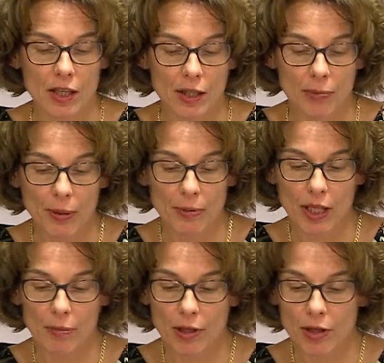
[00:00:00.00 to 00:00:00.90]
the people
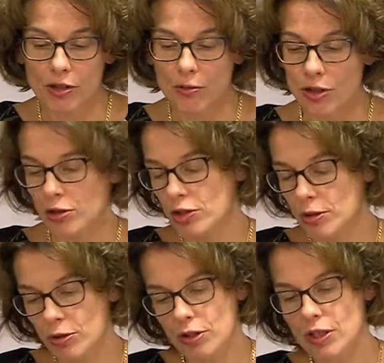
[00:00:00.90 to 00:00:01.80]
that belong to a Jewish
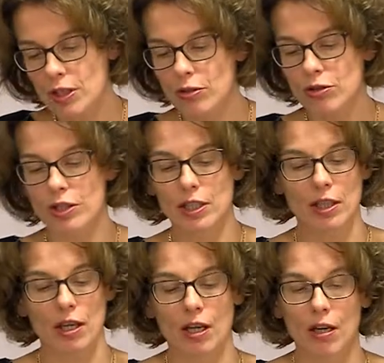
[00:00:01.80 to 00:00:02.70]
community are
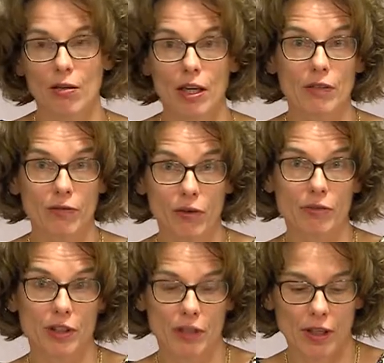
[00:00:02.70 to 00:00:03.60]
usually quite
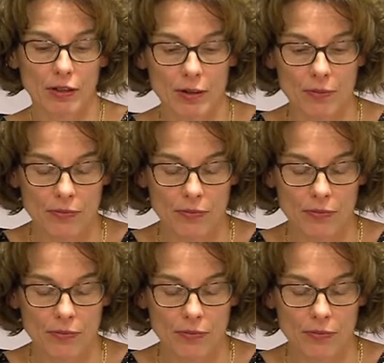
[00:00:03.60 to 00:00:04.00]
involved in Holland.